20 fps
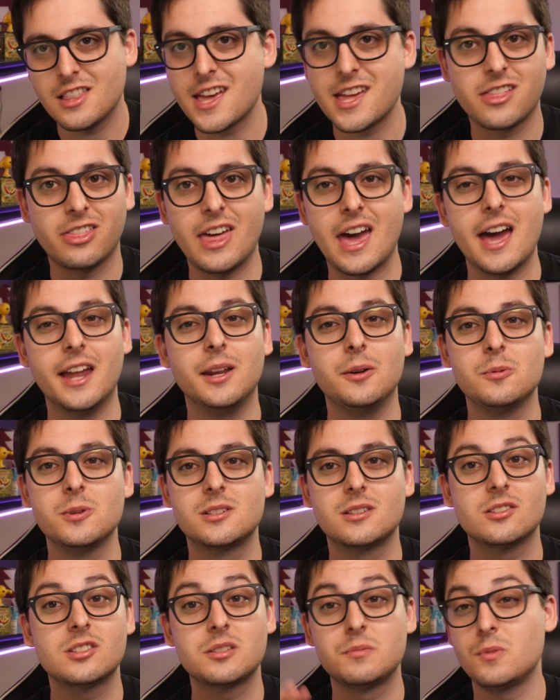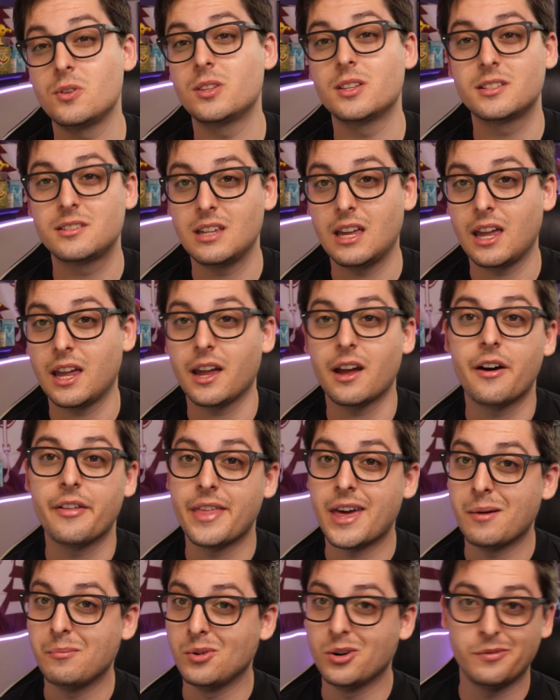like that. It was the smoothest day
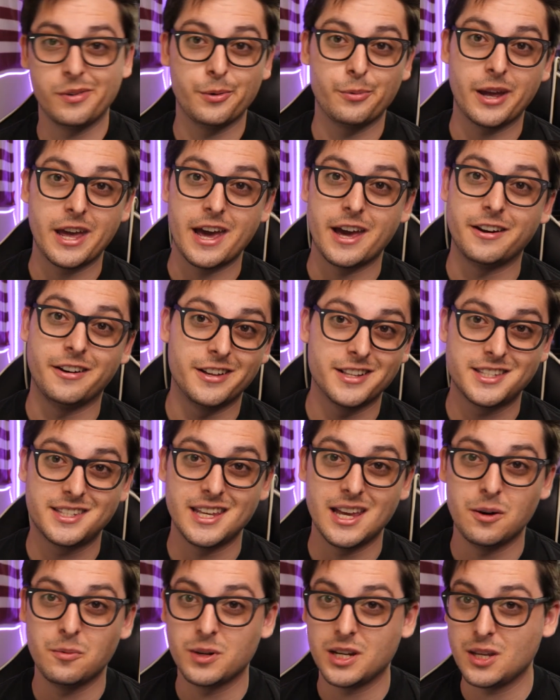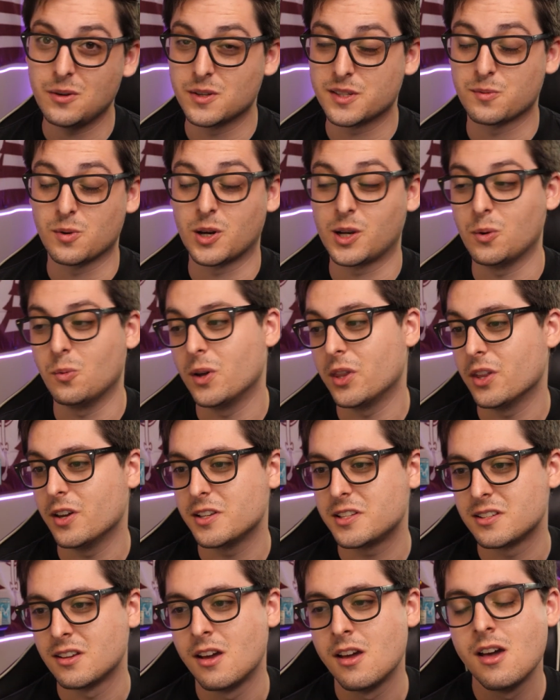on that movie we had on set when he was working with
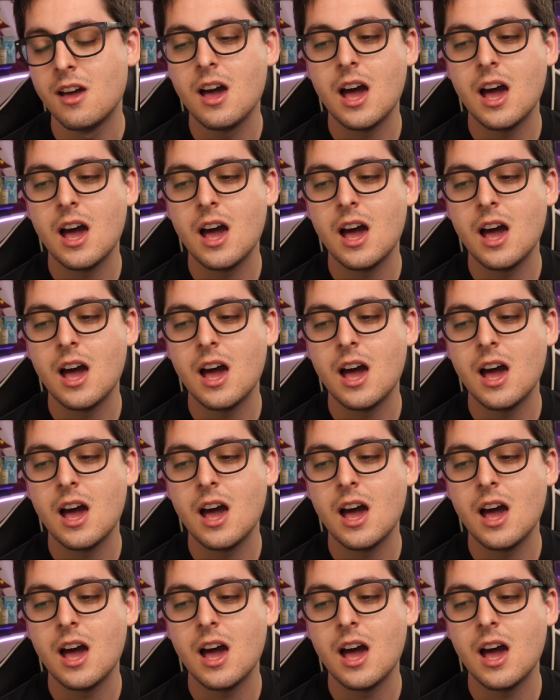us.